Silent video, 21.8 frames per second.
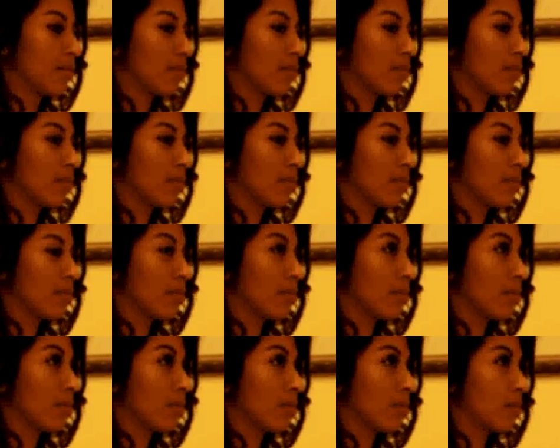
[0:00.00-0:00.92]

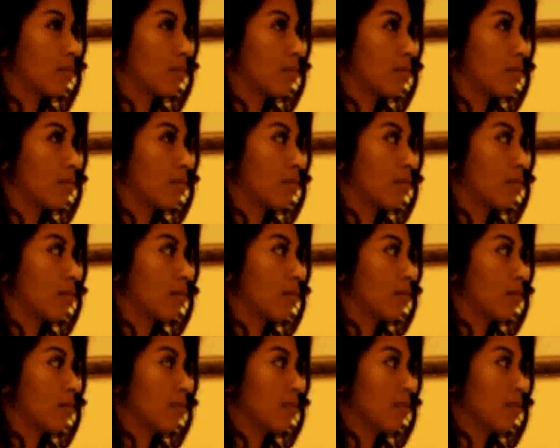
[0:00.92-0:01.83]

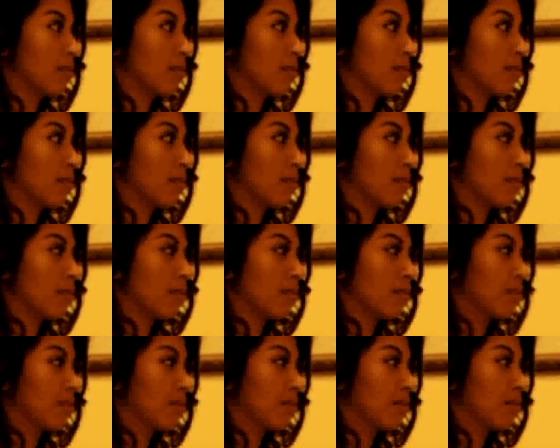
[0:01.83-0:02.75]

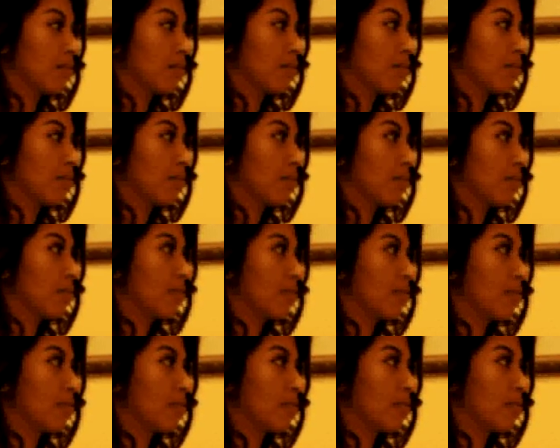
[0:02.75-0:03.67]

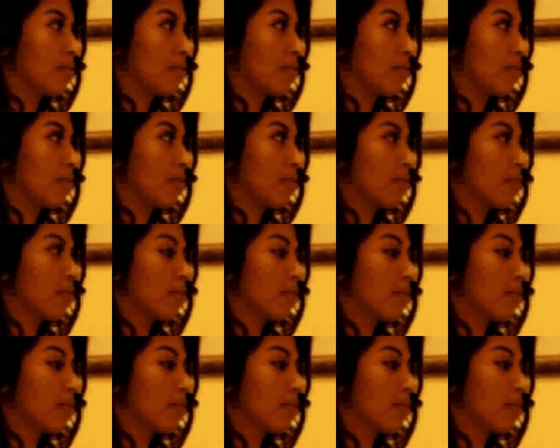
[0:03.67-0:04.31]
The person shown says nothing.